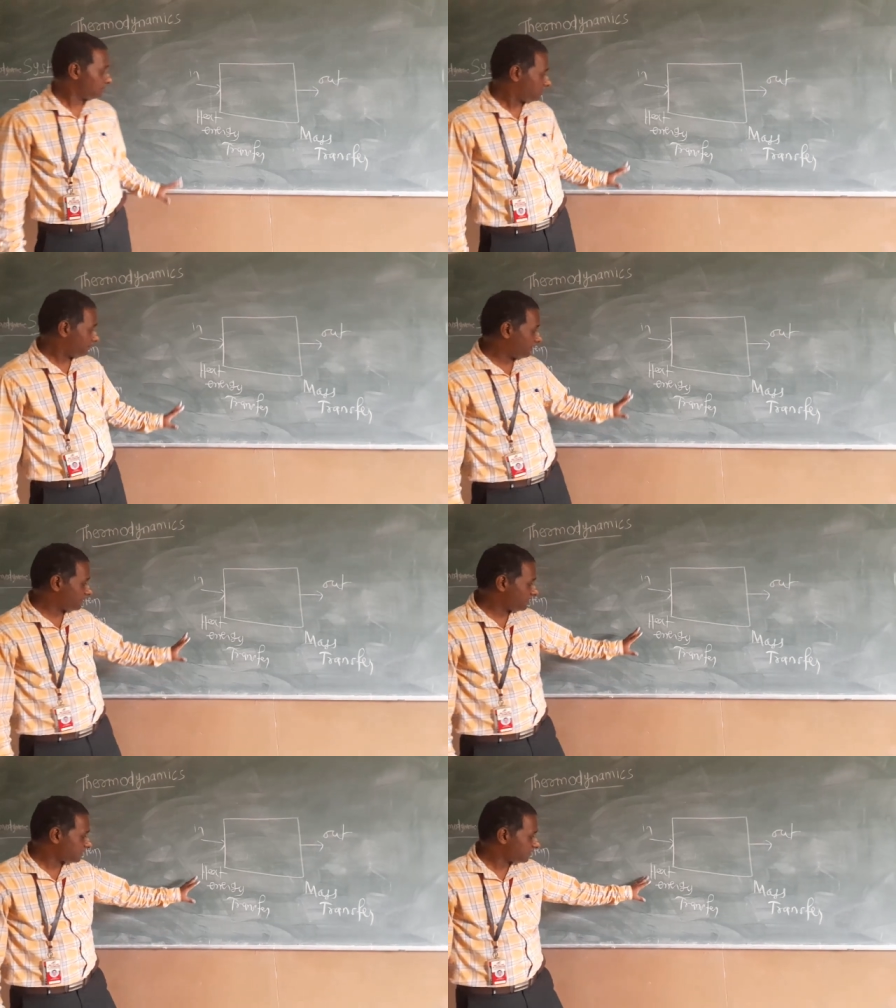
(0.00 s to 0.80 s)

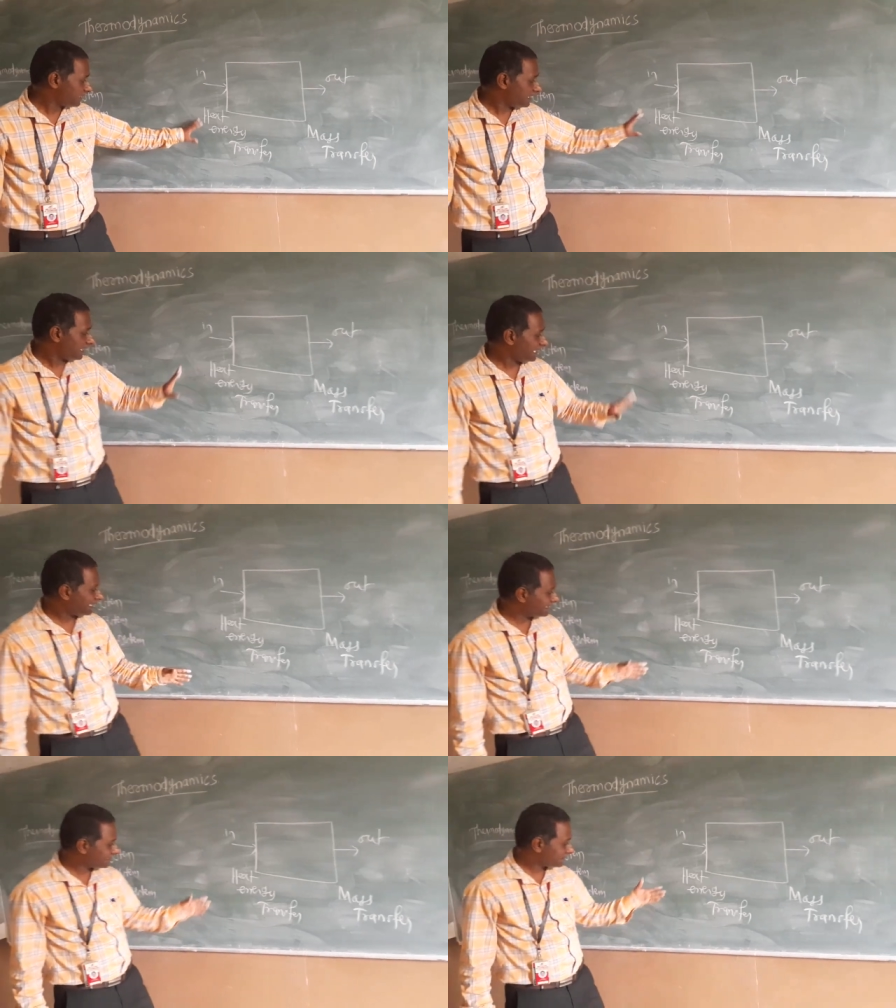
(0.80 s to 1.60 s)
Whether it
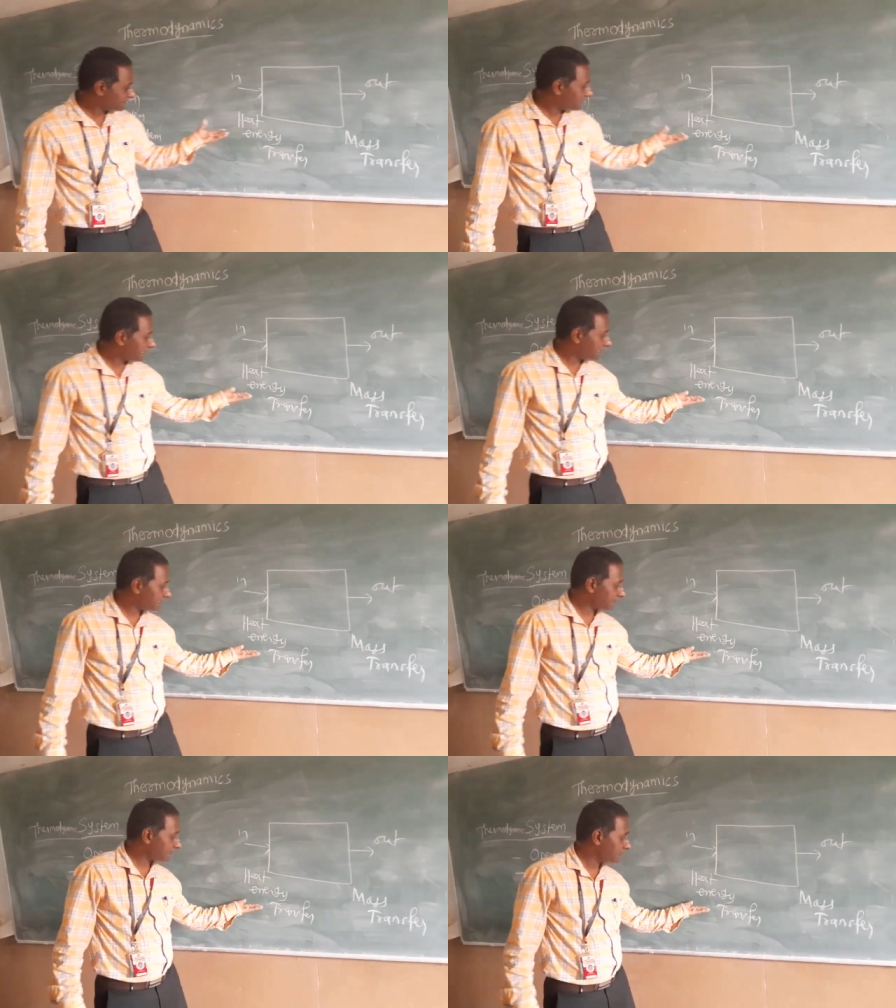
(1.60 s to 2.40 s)
is
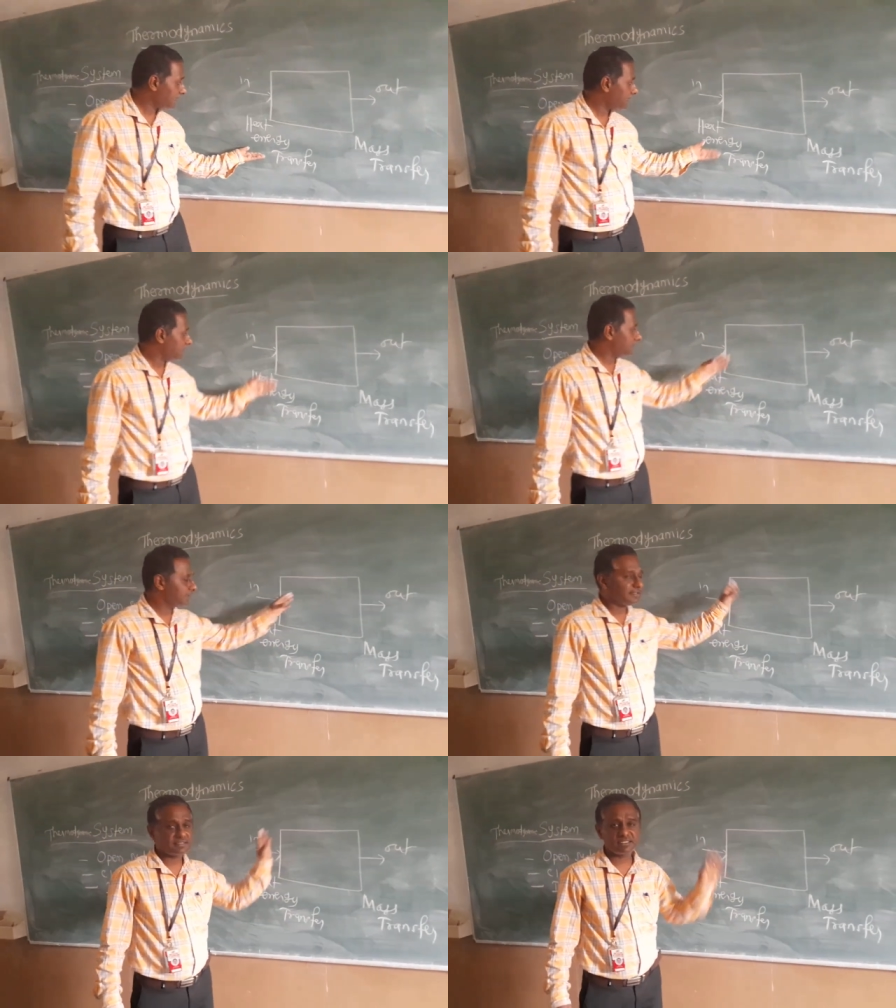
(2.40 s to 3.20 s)
there in the
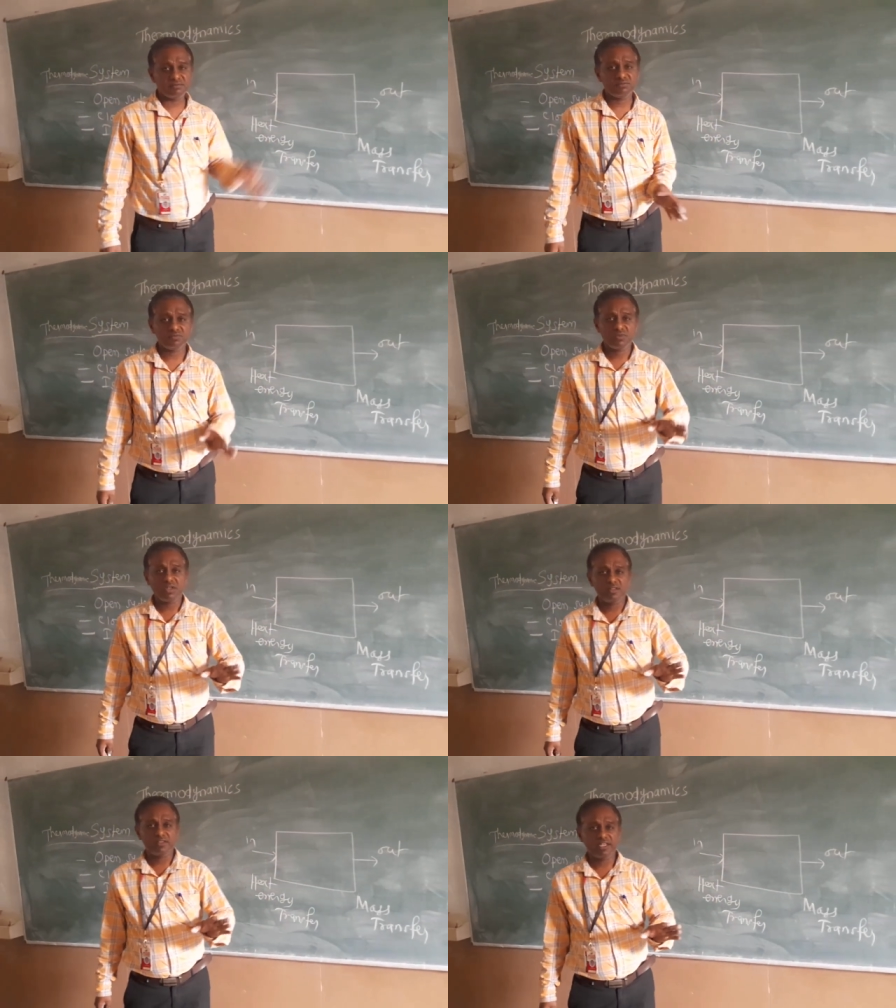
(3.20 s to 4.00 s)
system,
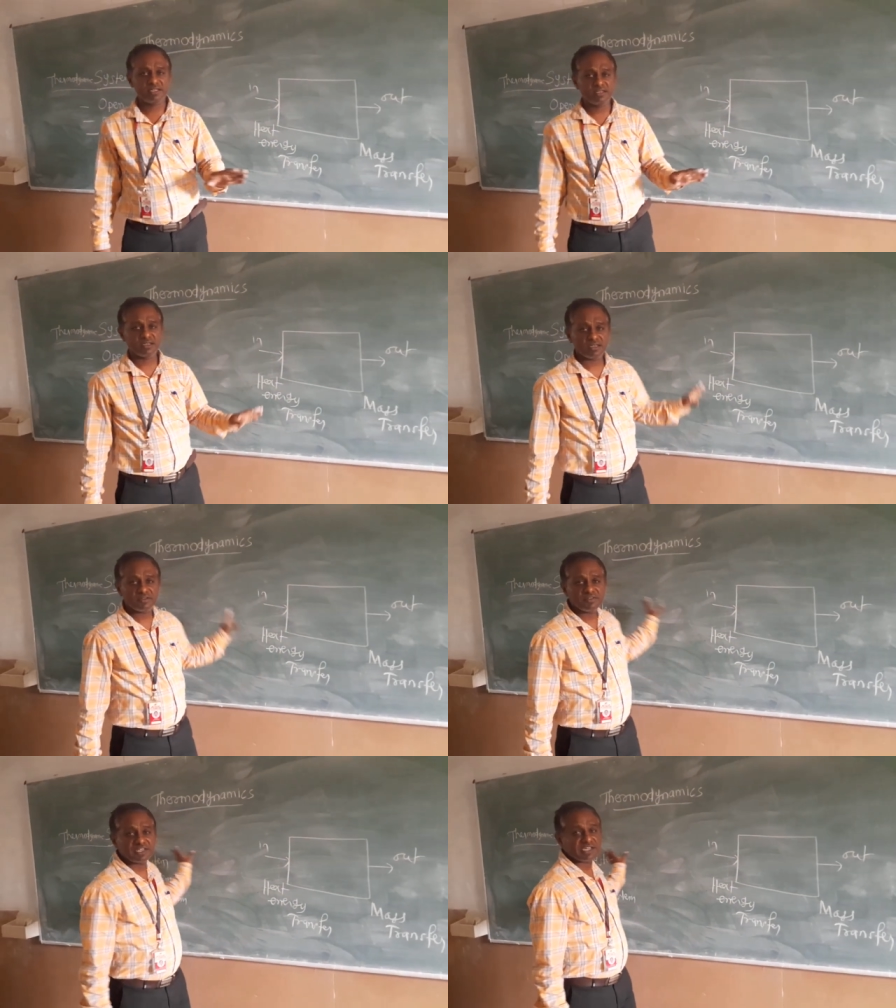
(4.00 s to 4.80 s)
then
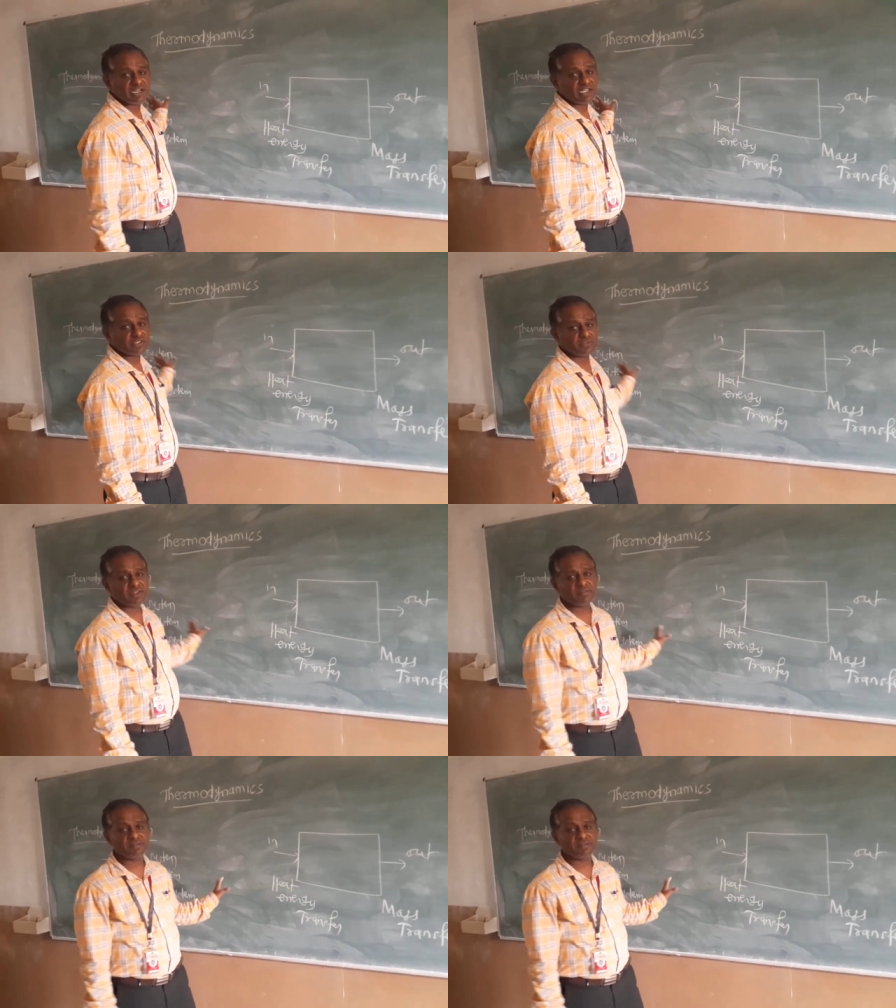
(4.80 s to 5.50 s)
we can classify